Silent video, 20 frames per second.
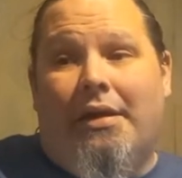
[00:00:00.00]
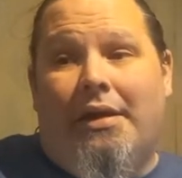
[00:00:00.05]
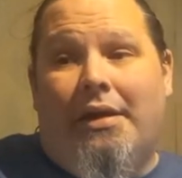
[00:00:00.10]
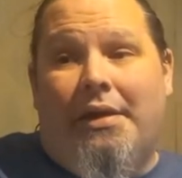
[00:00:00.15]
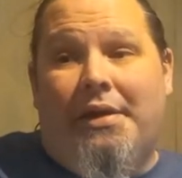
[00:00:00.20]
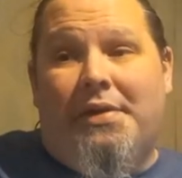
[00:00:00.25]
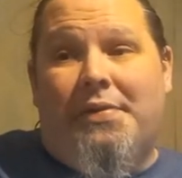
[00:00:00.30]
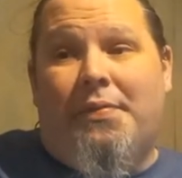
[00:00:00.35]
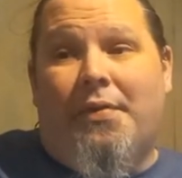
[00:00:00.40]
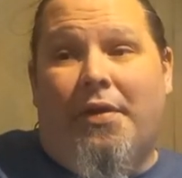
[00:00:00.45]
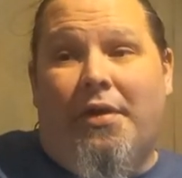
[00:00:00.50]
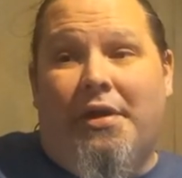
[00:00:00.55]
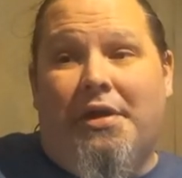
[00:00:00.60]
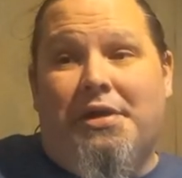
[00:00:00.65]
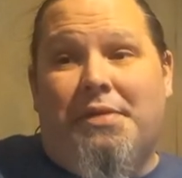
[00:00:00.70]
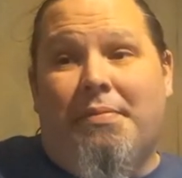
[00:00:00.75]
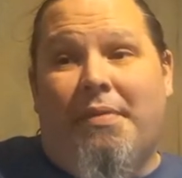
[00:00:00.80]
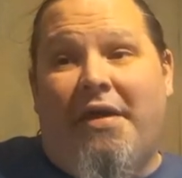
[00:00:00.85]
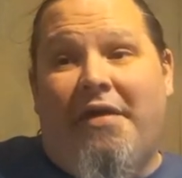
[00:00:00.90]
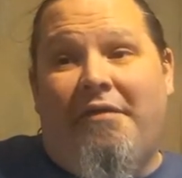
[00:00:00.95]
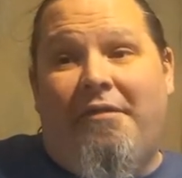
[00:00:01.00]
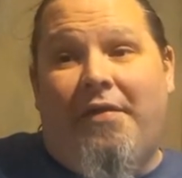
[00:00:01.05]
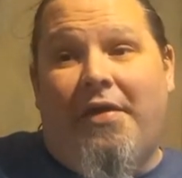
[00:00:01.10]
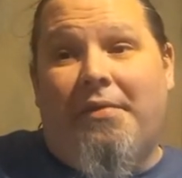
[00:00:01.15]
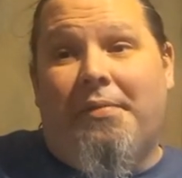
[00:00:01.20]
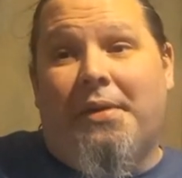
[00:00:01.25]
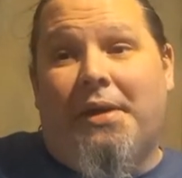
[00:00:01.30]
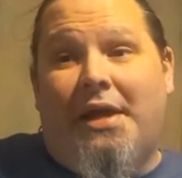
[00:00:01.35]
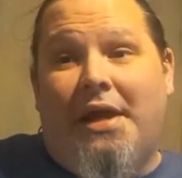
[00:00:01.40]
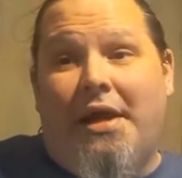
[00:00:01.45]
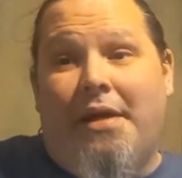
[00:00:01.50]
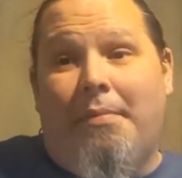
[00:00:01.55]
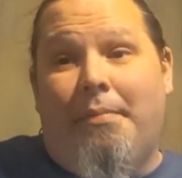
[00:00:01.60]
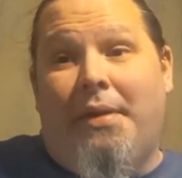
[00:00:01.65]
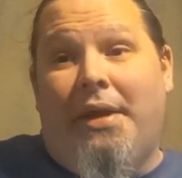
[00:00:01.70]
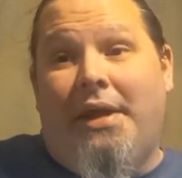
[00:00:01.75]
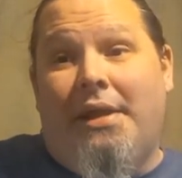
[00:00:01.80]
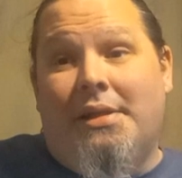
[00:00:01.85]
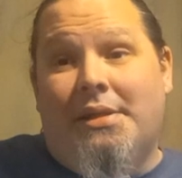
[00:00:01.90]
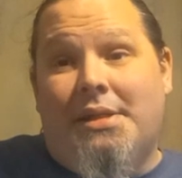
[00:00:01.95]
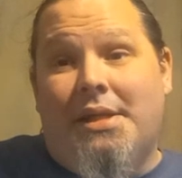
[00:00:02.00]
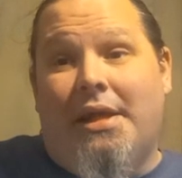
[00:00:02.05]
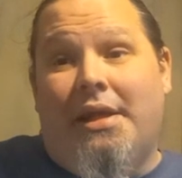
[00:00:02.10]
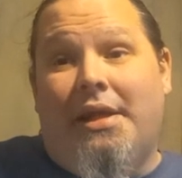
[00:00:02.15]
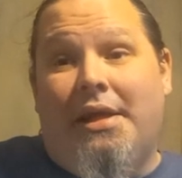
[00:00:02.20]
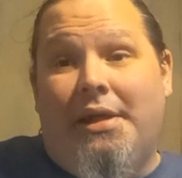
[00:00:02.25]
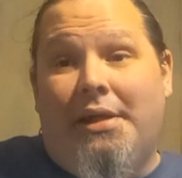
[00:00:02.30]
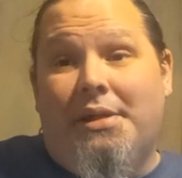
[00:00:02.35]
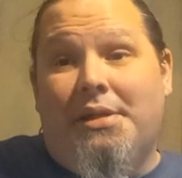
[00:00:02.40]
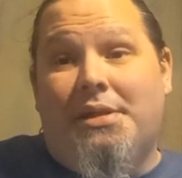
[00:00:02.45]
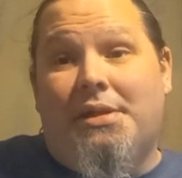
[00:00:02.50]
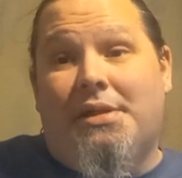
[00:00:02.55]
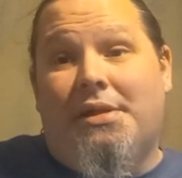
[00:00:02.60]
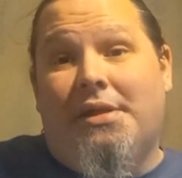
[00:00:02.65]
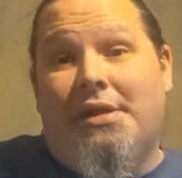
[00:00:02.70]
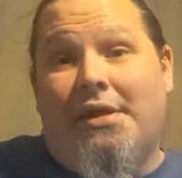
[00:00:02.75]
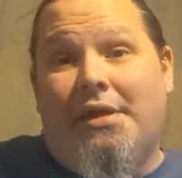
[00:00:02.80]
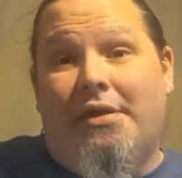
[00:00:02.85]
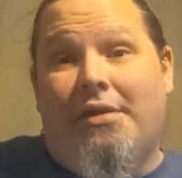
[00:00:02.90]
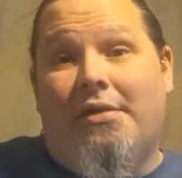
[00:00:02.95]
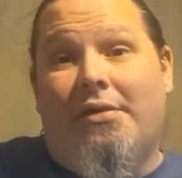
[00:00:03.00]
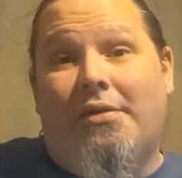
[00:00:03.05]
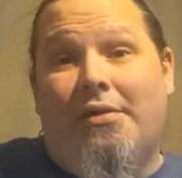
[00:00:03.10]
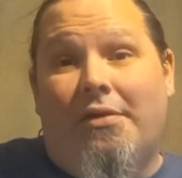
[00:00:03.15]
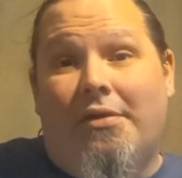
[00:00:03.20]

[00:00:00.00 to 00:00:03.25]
As far as my favorite campaign settings that